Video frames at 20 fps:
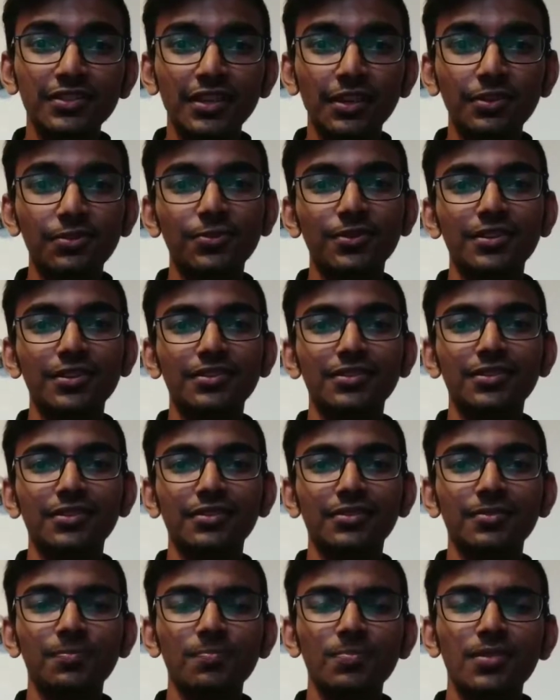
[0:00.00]
education.
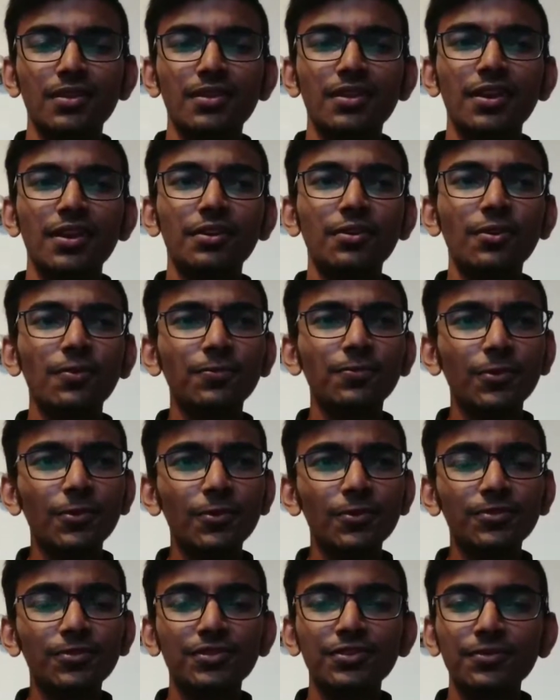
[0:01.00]
And of
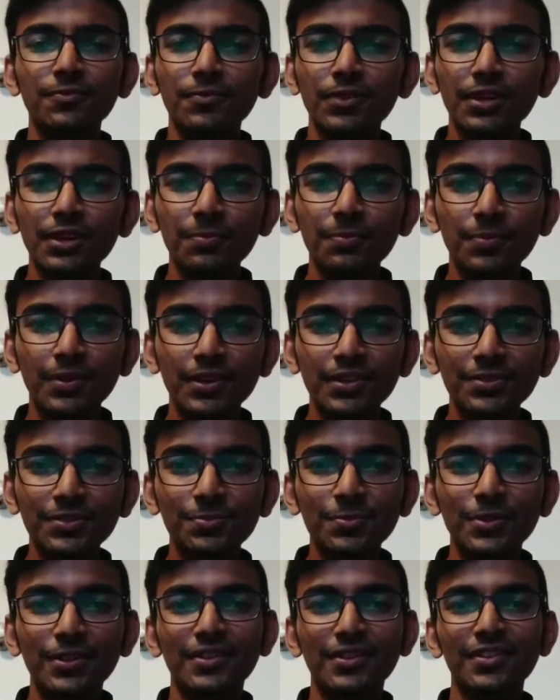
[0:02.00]
course, the fate brings
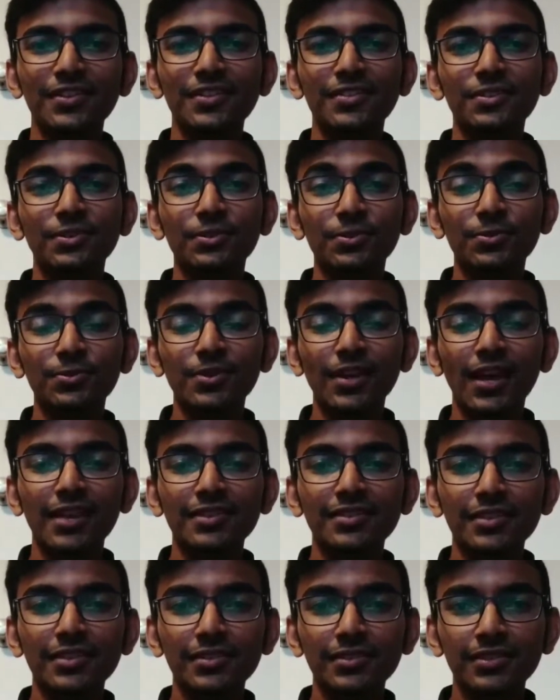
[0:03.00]
me here into the
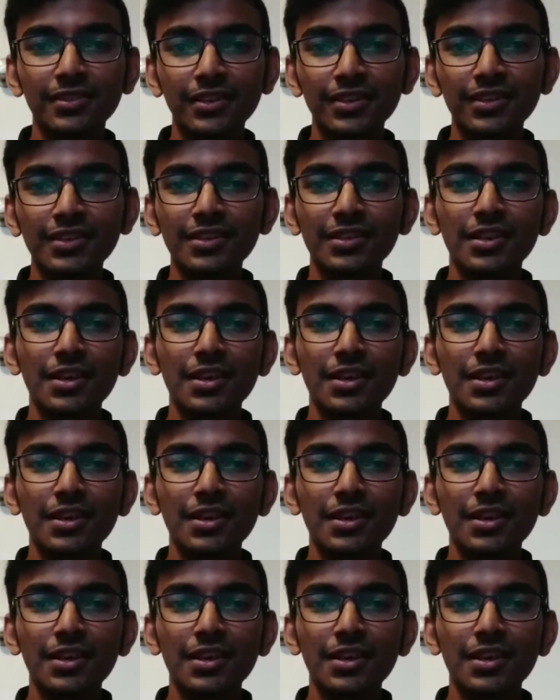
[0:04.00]
SLC